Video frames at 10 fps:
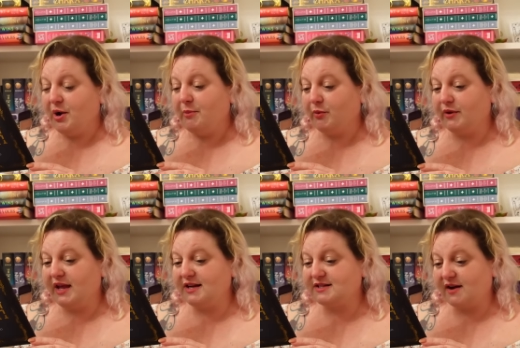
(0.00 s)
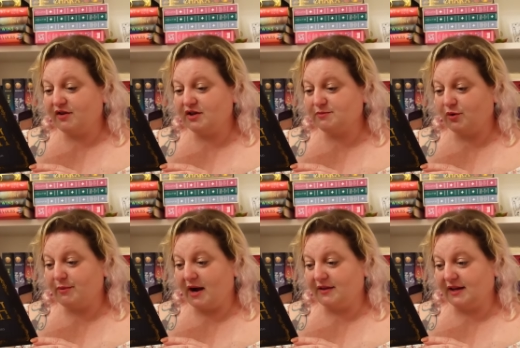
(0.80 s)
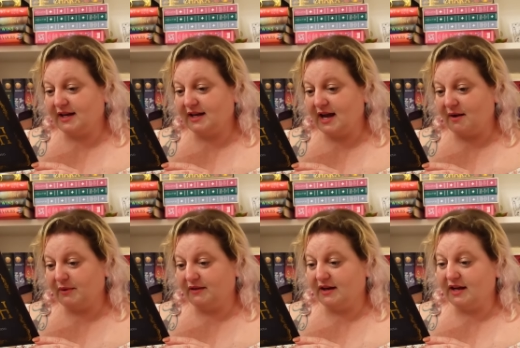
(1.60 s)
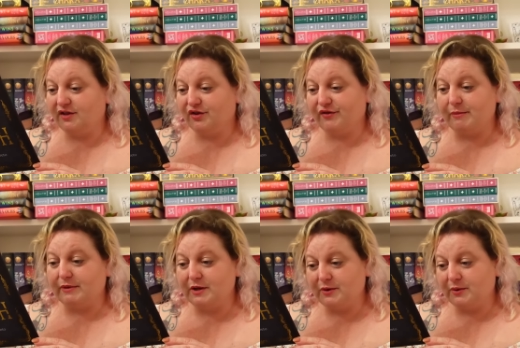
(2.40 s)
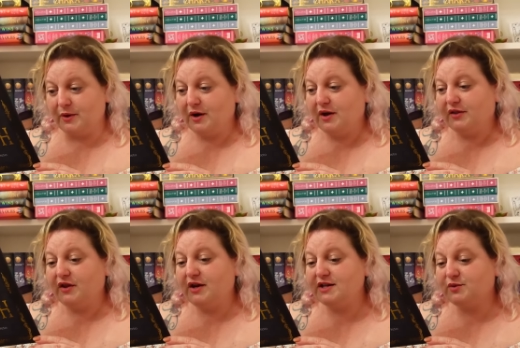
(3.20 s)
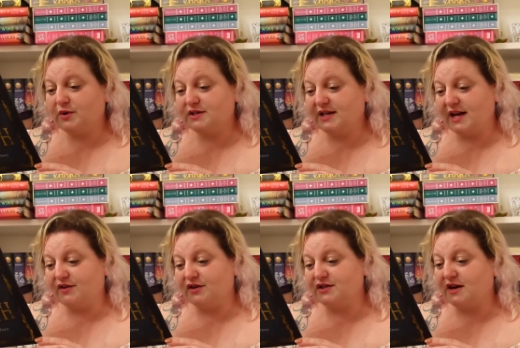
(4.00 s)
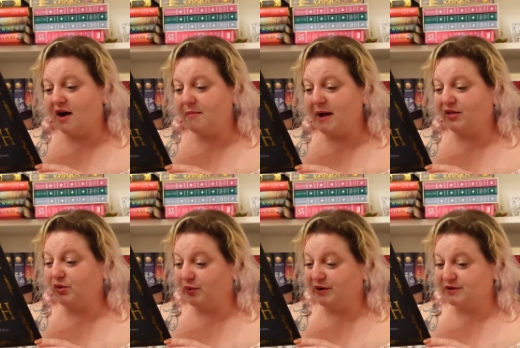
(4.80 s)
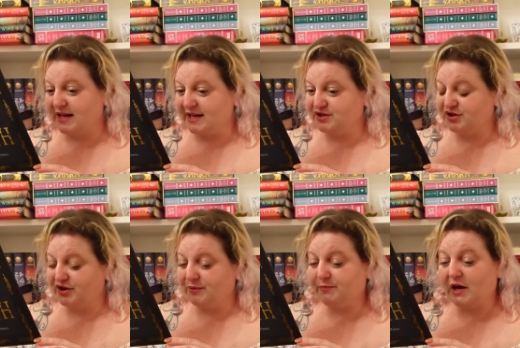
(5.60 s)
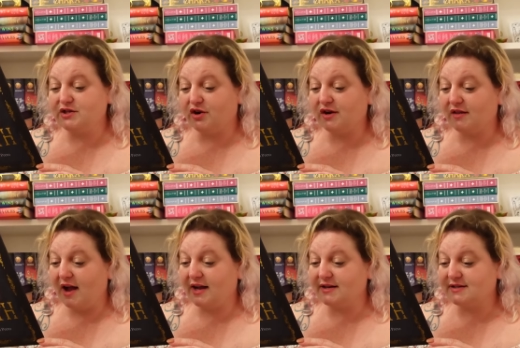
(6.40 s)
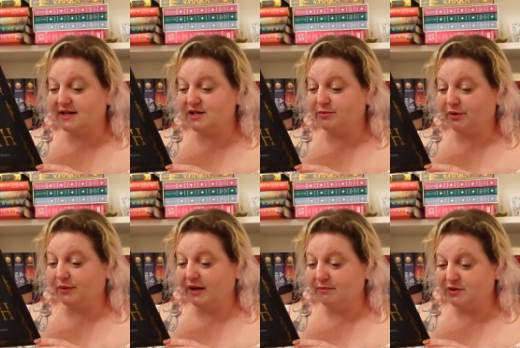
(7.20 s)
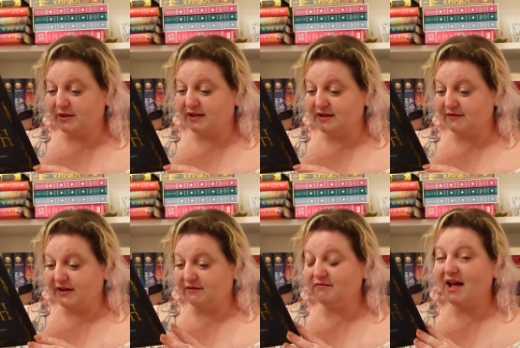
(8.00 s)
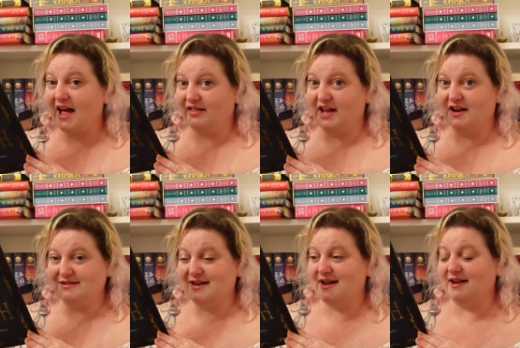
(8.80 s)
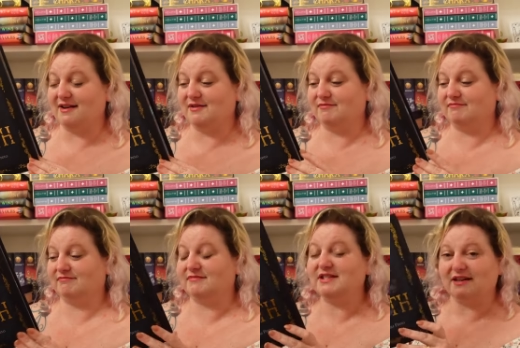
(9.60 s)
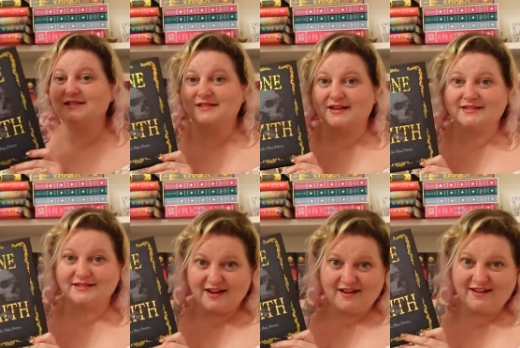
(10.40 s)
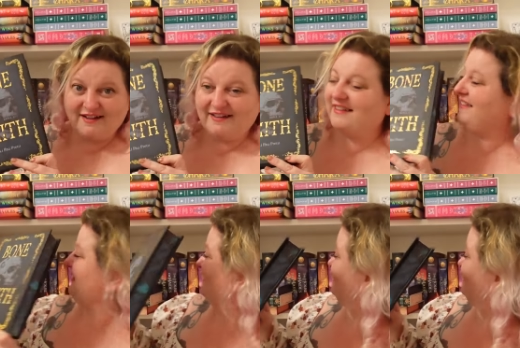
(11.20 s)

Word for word: But when they discover there's more behind the kidnapping than either of them knew, They'll need to work together to combat the real danger a dark alliance that is brewing between the living and the undead. Dun dun dun.